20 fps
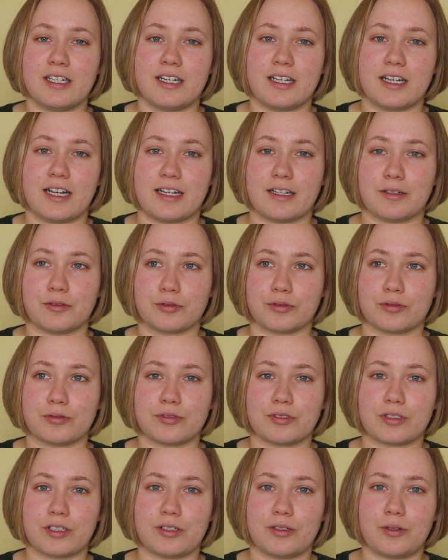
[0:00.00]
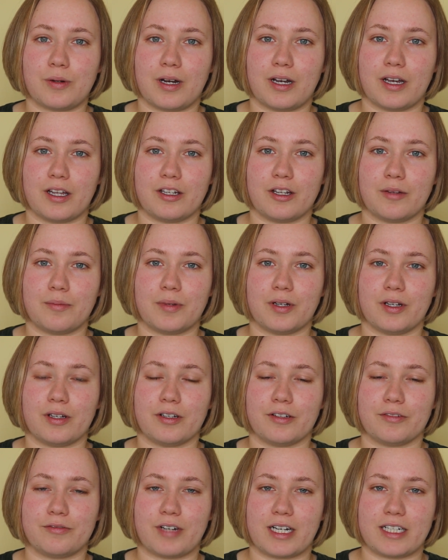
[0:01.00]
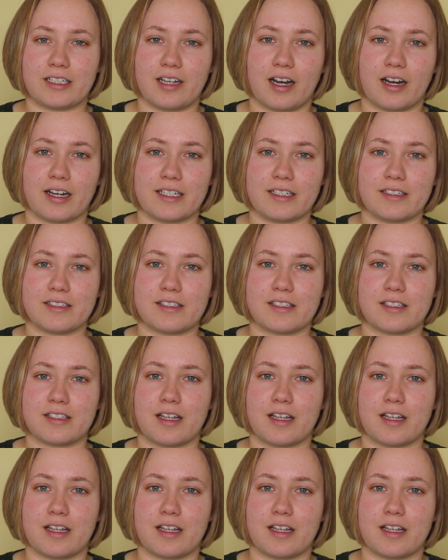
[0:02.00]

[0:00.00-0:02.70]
and there was also quite a number of red kites